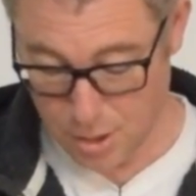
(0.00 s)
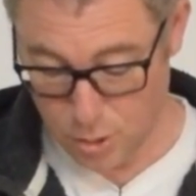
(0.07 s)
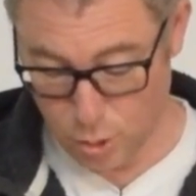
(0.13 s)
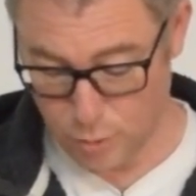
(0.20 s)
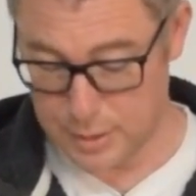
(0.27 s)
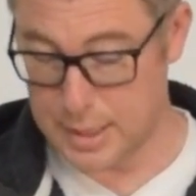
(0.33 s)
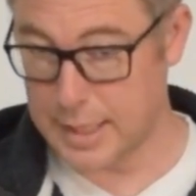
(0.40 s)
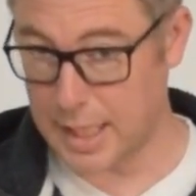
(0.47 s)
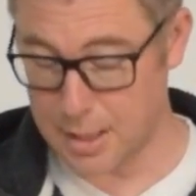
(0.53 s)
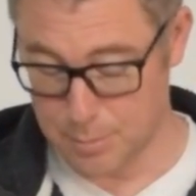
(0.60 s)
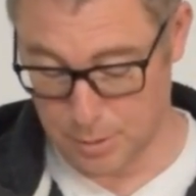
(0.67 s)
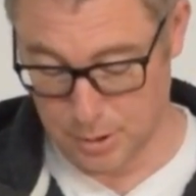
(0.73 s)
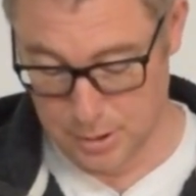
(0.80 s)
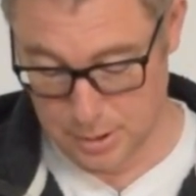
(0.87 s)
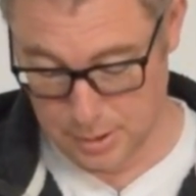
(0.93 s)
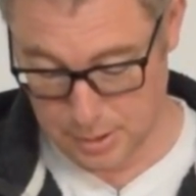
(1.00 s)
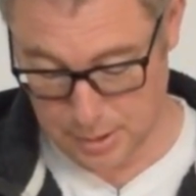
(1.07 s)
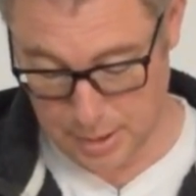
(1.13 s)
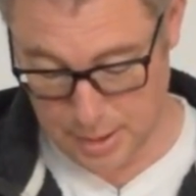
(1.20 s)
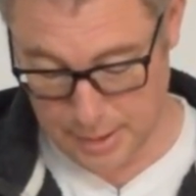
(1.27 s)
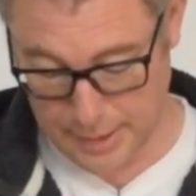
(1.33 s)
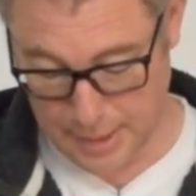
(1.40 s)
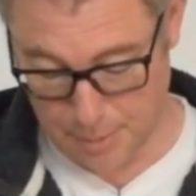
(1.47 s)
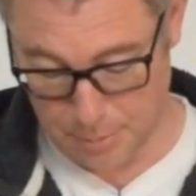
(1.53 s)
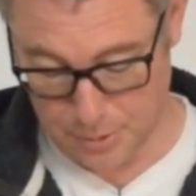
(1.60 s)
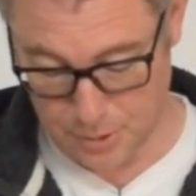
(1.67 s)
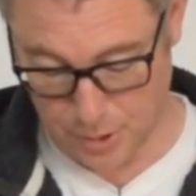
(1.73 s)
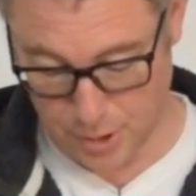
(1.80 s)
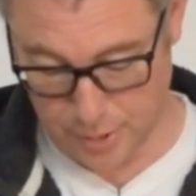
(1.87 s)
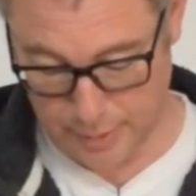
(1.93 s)
Nor is the cable. The
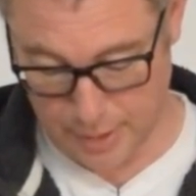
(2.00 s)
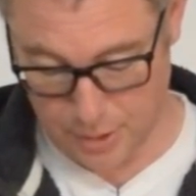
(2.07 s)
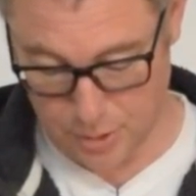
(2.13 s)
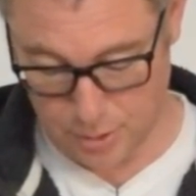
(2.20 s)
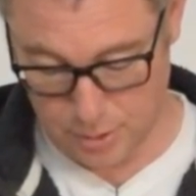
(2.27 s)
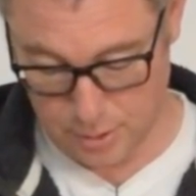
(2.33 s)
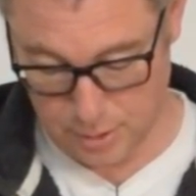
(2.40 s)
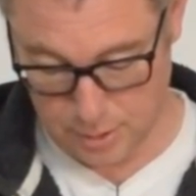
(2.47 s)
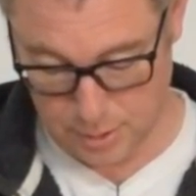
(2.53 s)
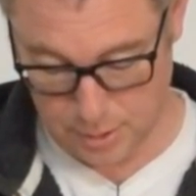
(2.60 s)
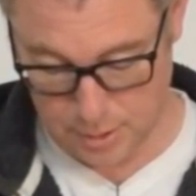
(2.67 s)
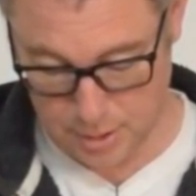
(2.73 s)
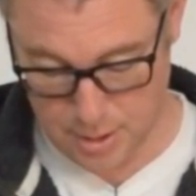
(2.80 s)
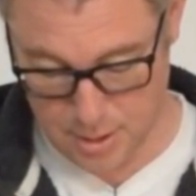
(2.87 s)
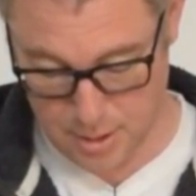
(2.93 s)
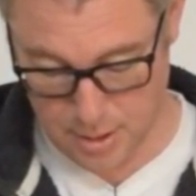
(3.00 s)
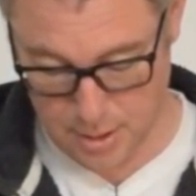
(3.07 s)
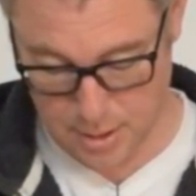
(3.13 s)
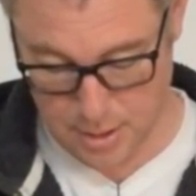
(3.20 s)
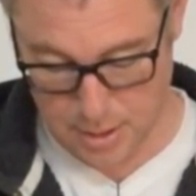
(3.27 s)
cable's not directional either.